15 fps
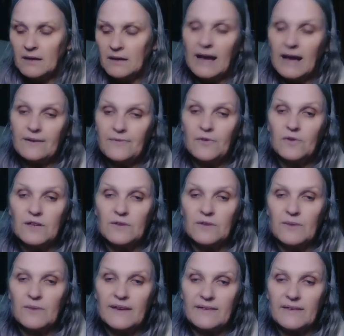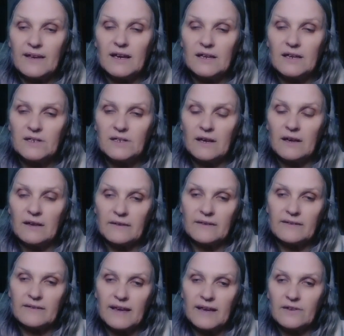Californian white sage is
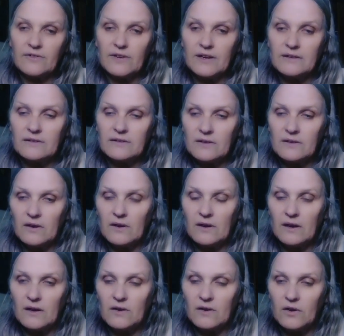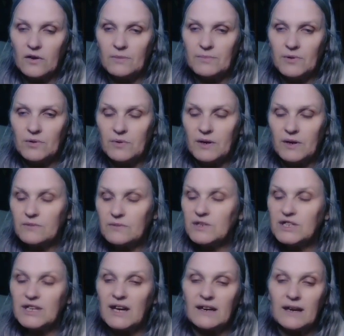a sacred herbal one,
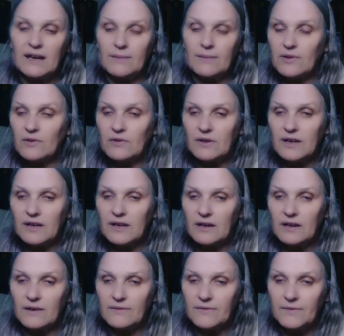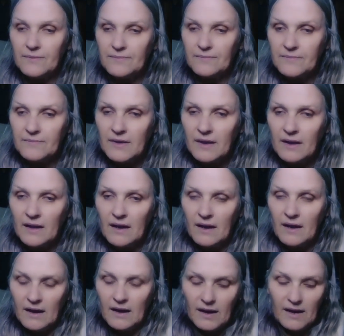which I absolutely love.
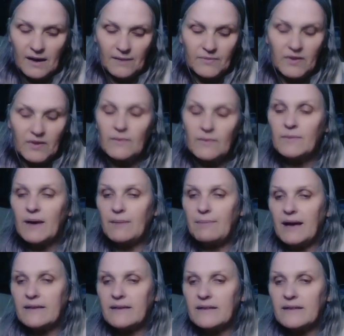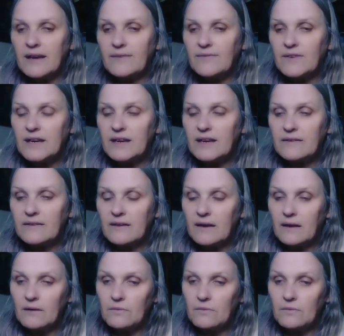Some of my past life links